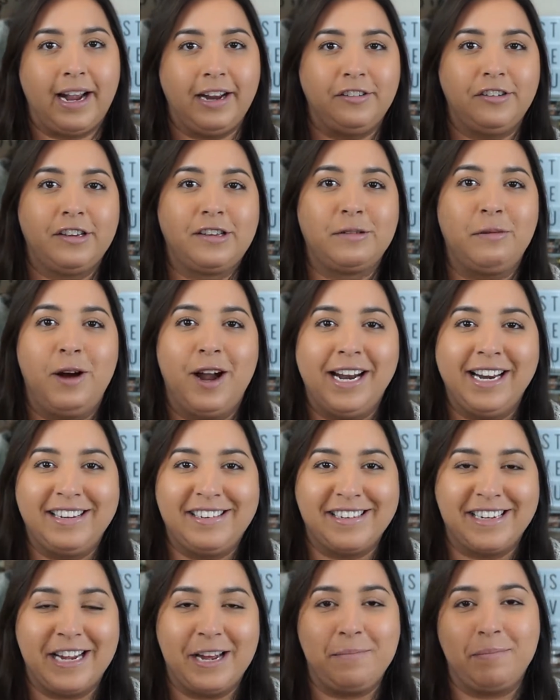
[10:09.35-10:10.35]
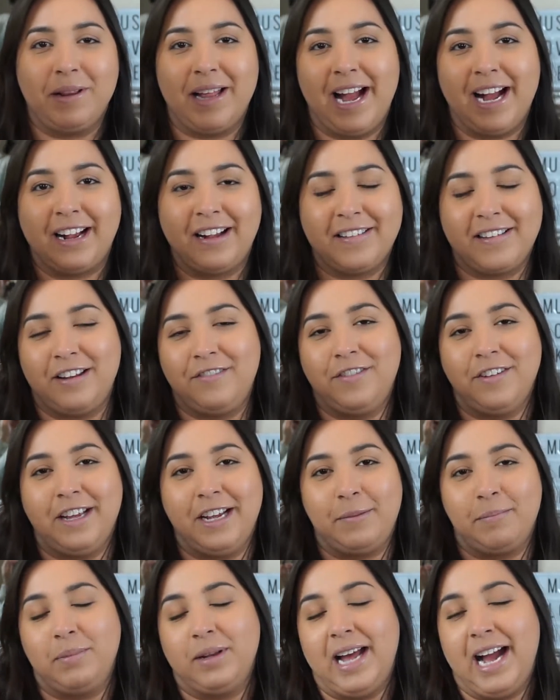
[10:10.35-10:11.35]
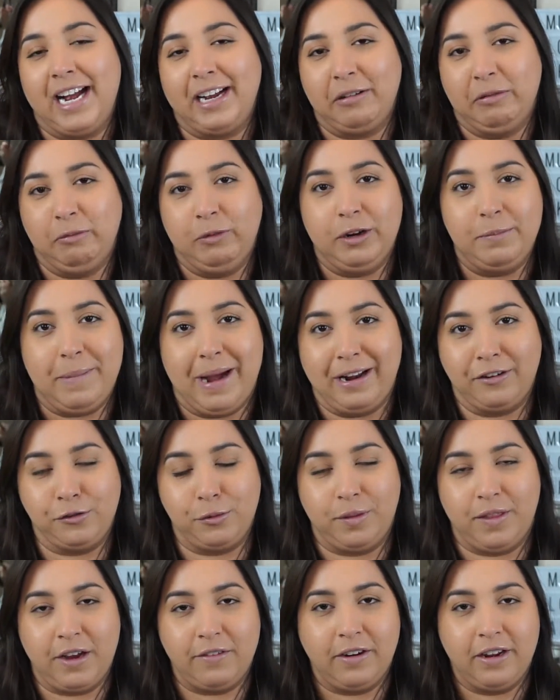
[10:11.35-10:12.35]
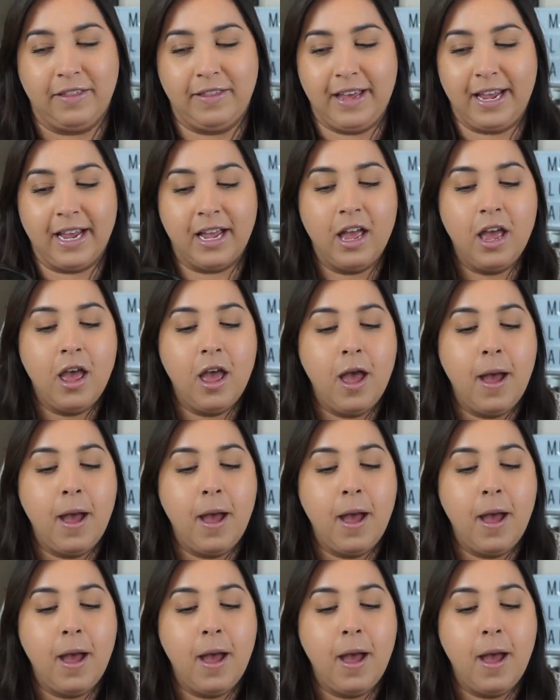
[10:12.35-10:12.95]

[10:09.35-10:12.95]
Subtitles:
I just wanted to get black because I feel like black would match with everything.